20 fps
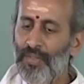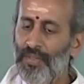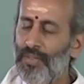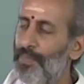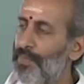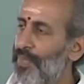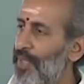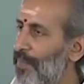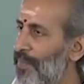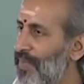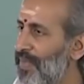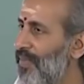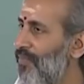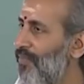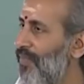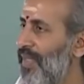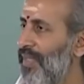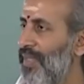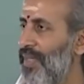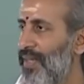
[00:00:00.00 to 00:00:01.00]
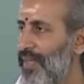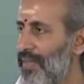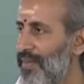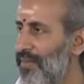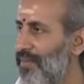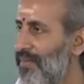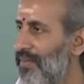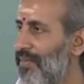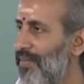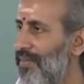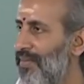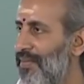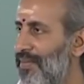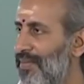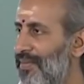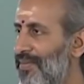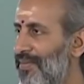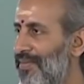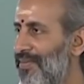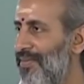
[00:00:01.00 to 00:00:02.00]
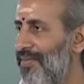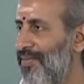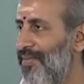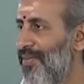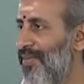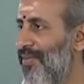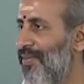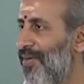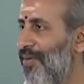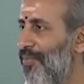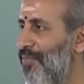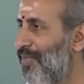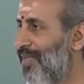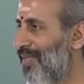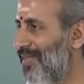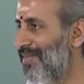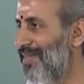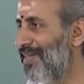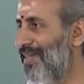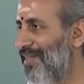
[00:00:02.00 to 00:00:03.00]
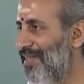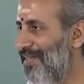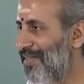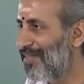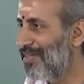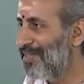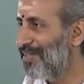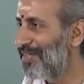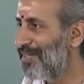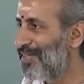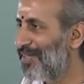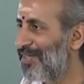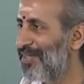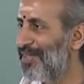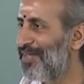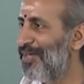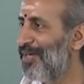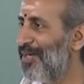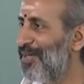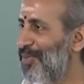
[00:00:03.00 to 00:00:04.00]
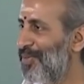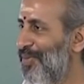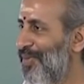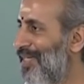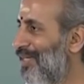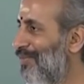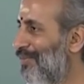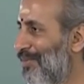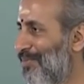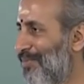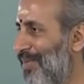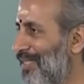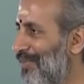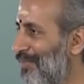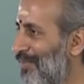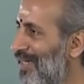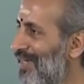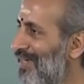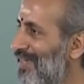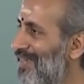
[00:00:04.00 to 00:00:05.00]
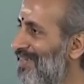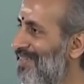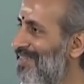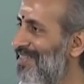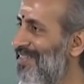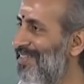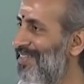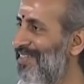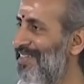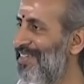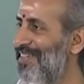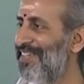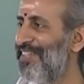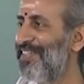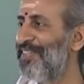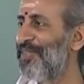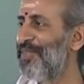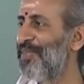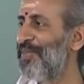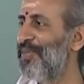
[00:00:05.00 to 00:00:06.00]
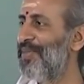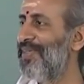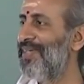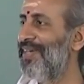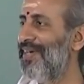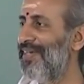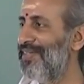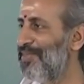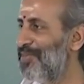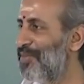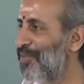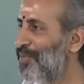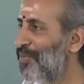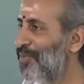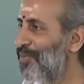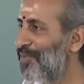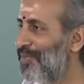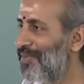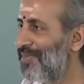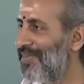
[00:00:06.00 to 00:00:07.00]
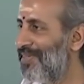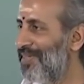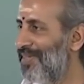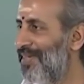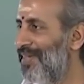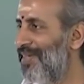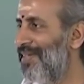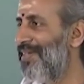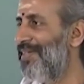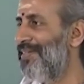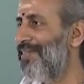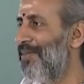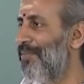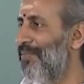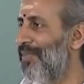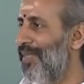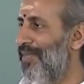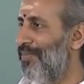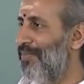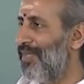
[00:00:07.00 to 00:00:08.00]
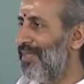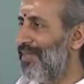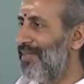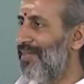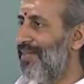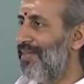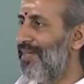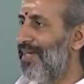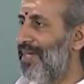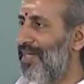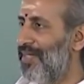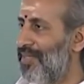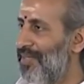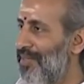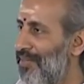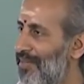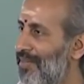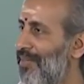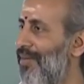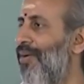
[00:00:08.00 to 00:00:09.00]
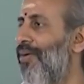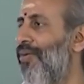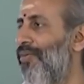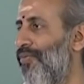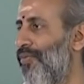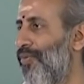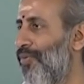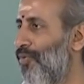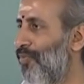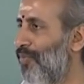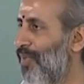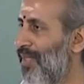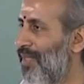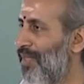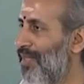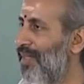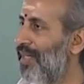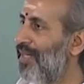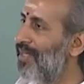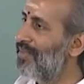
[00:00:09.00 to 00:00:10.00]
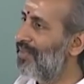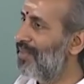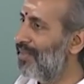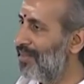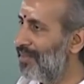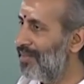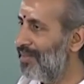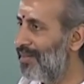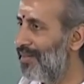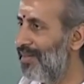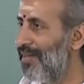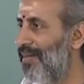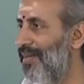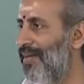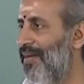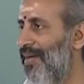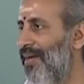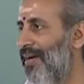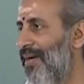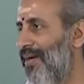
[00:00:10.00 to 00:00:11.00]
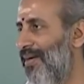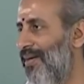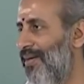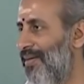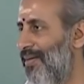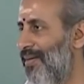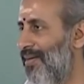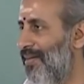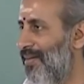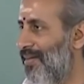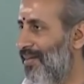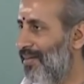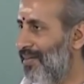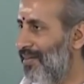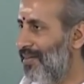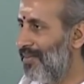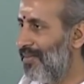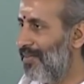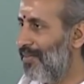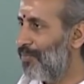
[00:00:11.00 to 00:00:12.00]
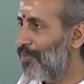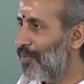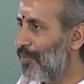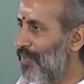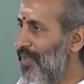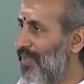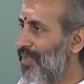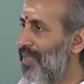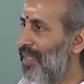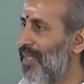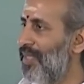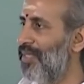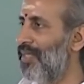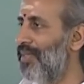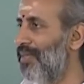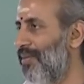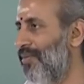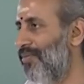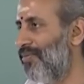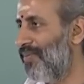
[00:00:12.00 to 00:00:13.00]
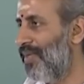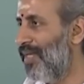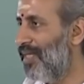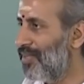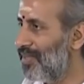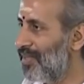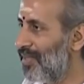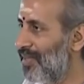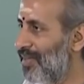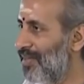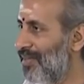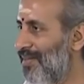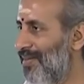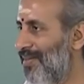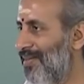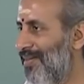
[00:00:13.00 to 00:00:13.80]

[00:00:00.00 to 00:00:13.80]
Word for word: The purpose of Vedas is obviously not to deal with mathematics. So, it has to do something with the relation of human and nature and the propitiation of nature